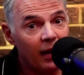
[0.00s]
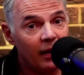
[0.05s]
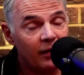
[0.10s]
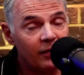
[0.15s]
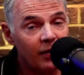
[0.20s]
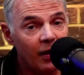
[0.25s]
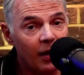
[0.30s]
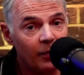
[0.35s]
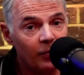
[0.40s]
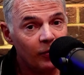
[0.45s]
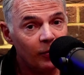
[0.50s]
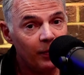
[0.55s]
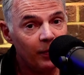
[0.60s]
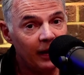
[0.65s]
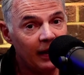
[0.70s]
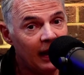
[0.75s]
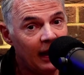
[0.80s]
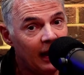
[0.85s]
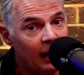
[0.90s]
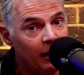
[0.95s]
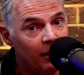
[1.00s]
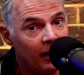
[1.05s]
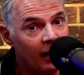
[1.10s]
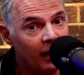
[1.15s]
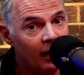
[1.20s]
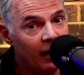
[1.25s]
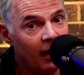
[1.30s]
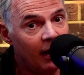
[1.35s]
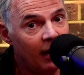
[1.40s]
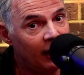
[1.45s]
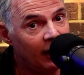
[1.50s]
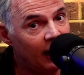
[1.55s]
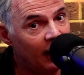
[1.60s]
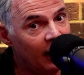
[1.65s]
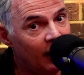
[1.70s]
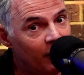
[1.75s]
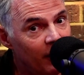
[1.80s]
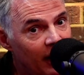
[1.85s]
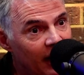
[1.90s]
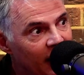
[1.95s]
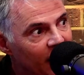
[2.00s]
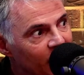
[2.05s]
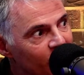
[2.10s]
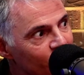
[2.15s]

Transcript: Times will be keeping an eye on it and making